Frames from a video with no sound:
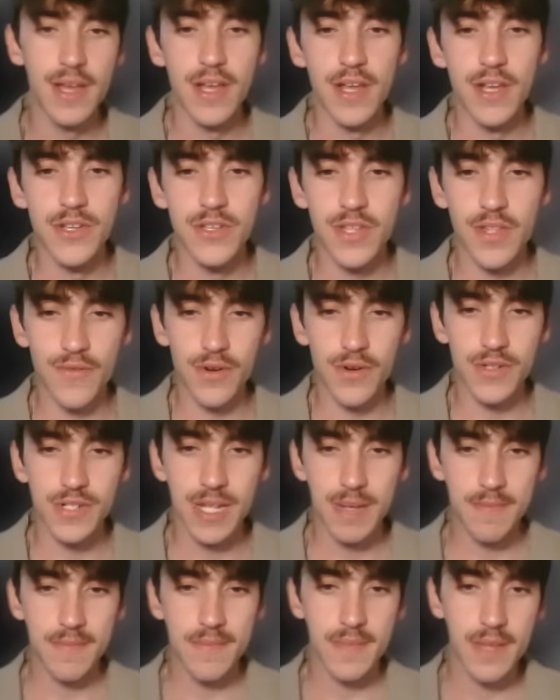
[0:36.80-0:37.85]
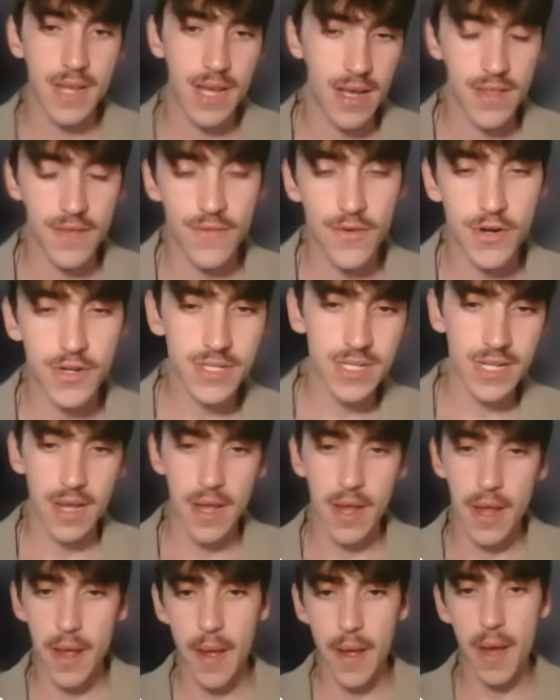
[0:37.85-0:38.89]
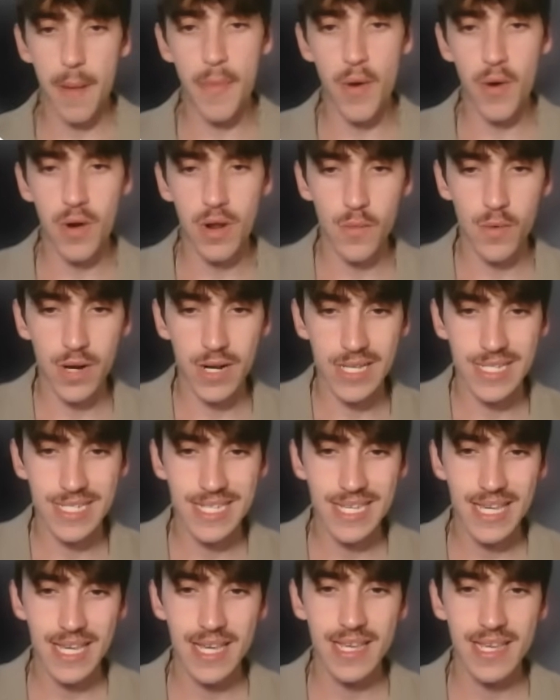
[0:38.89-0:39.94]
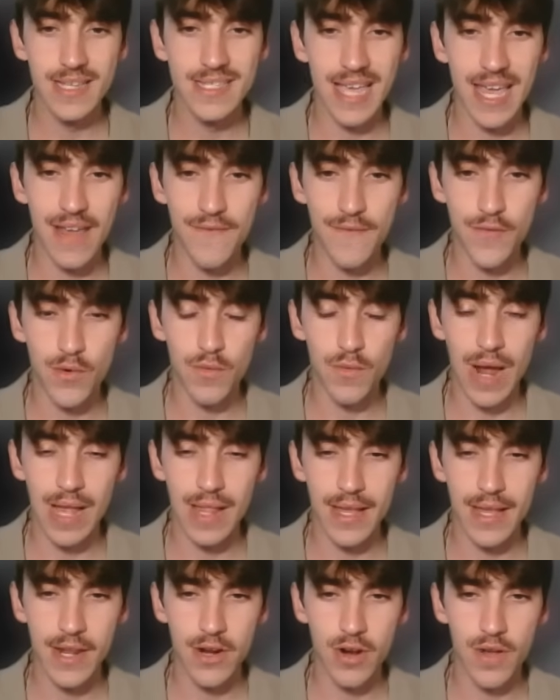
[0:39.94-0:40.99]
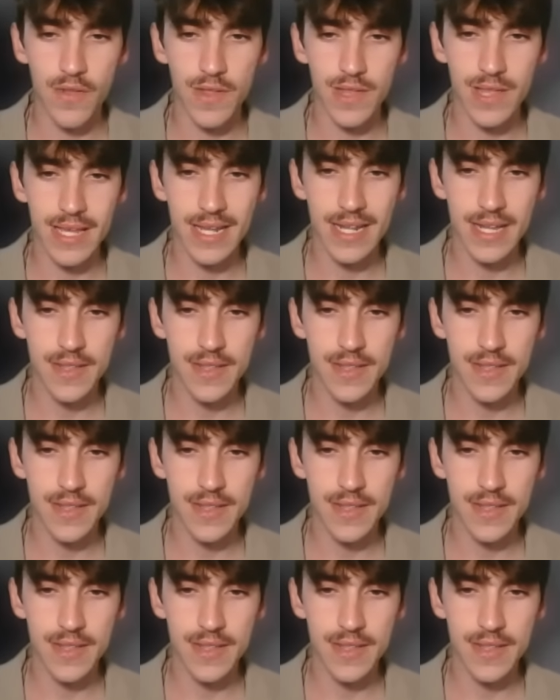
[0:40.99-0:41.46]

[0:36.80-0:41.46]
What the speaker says: So the first opponent we're going to see is a Feraligatr on the lead,